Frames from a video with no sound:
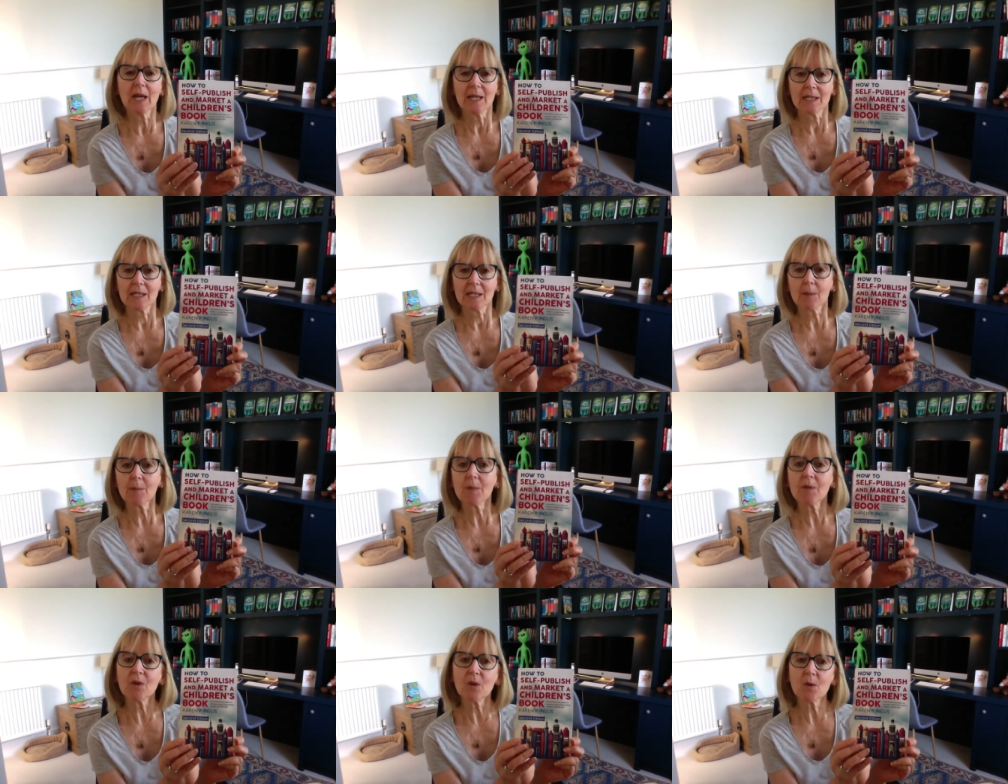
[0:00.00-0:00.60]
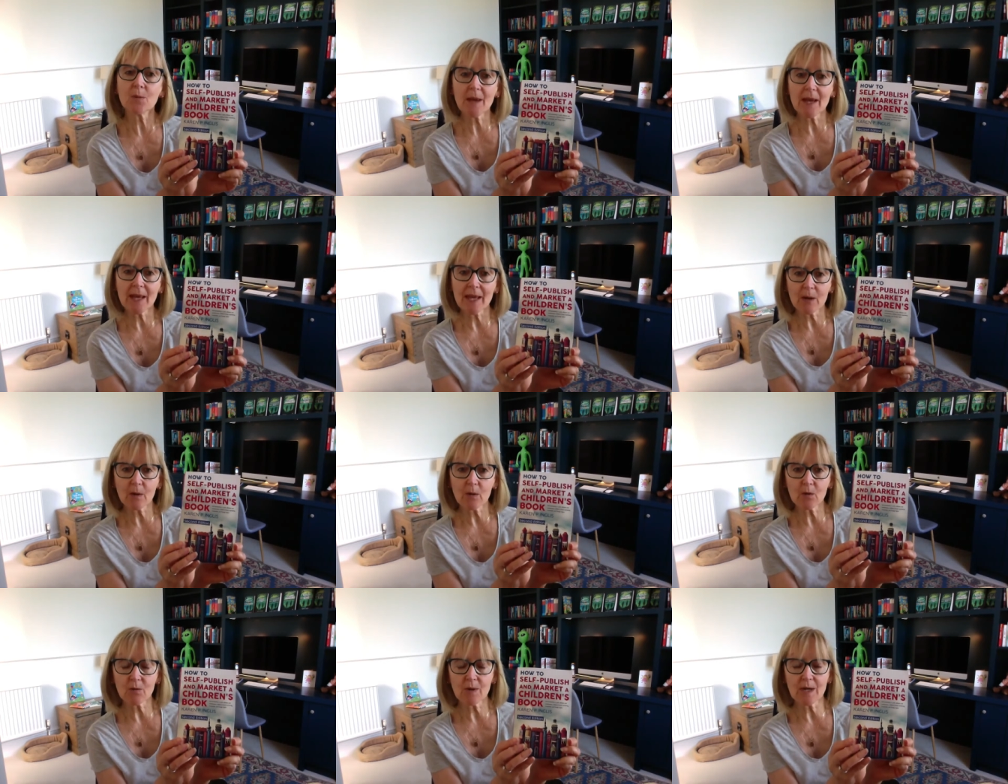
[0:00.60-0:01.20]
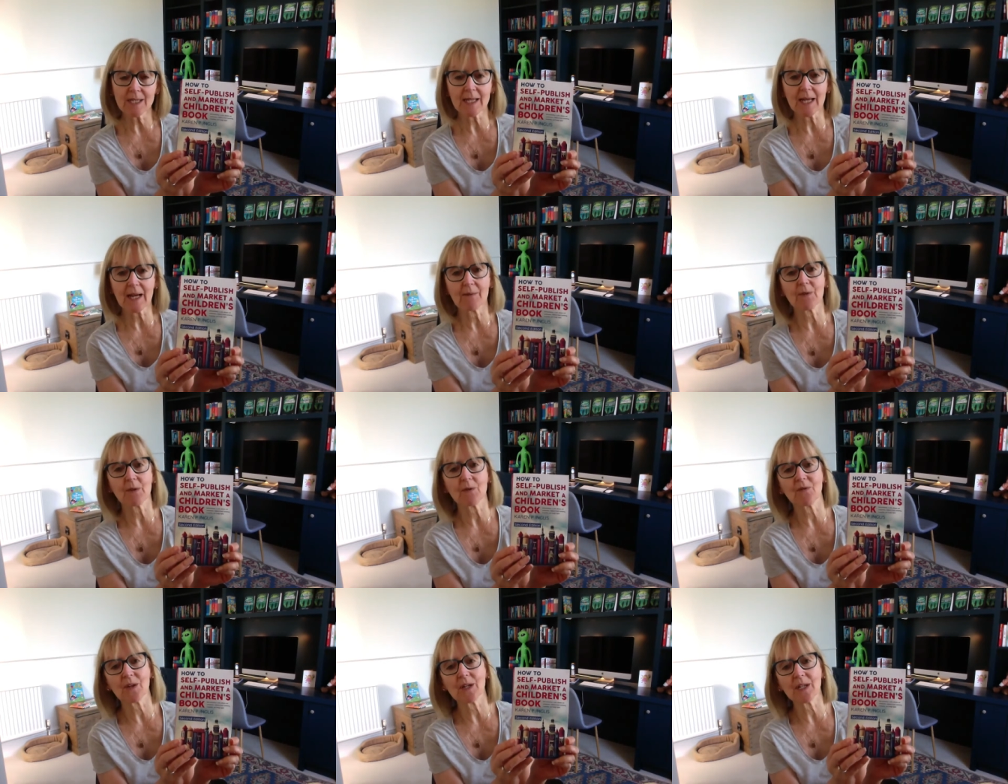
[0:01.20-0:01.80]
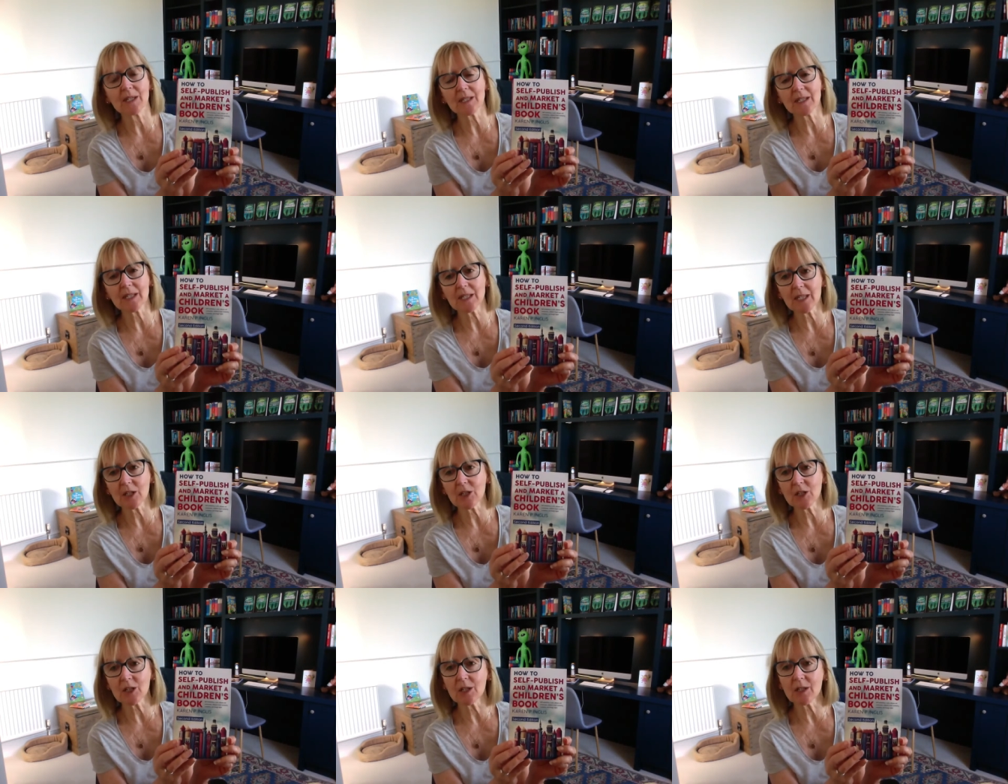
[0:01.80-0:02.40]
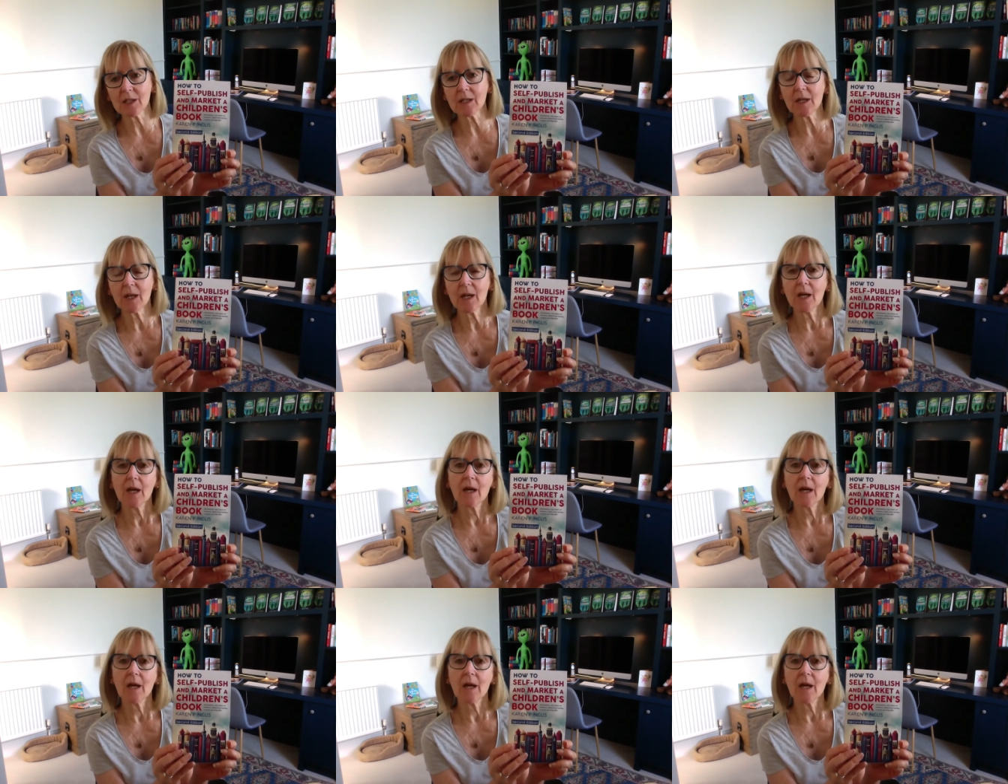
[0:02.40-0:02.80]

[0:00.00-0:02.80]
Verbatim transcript: Some of you may already have the first edition.